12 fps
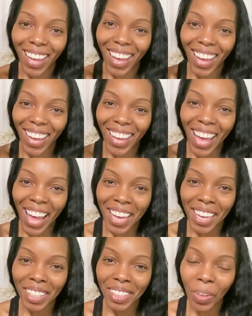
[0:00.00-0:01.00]
Hey
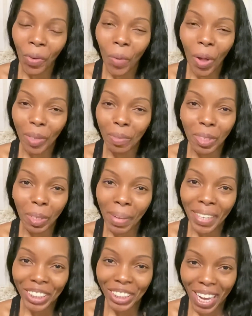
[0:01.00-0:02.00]
guys, welcome to
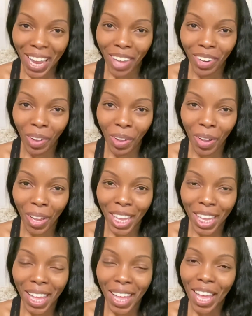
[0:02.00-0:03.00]
my channel.
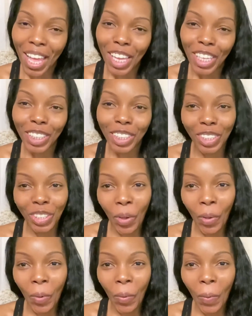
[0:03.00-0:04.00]

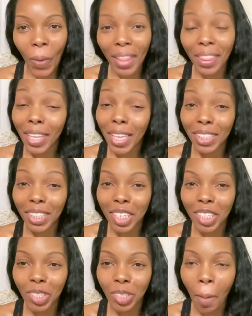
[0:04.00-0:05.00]
So this
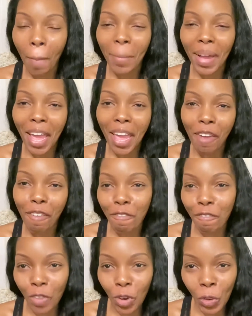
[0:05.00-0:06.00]
is my
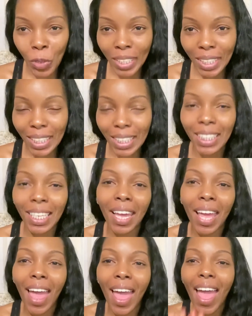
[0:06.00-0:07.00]
first
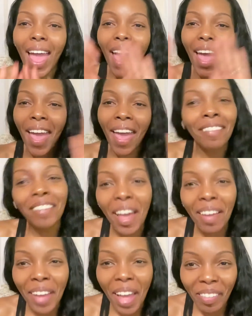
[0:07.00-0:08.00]

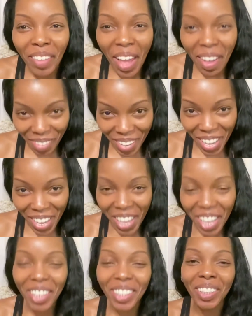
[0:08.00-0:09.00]
ever
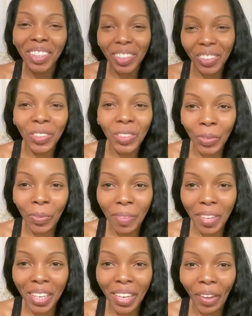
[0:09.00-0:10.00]
YouTube
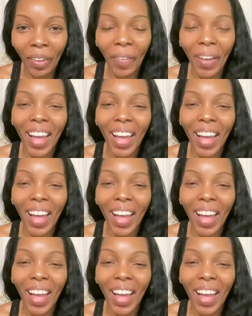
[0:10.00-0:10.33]
video.